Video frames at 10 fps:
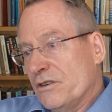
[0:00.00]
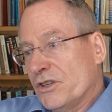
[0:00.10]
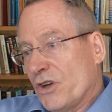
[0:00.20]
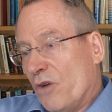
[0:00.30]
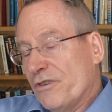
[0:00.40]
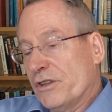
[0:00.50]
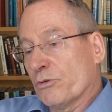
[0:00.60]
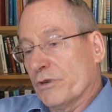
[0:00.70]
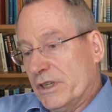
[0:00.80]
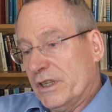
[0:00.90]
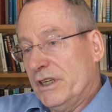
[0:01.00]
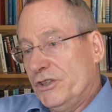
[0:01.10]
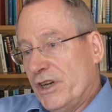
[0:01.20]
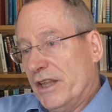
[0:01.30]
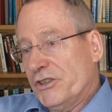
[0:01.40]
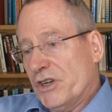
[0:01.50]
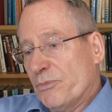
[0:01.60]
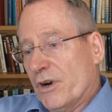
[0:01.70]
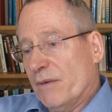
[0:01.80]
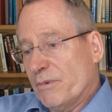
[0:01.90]
solving the really
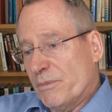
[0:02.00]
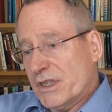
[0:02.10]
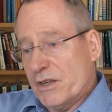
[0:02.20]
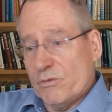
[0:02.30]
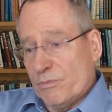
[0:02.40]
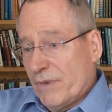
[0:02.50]
challenging problems that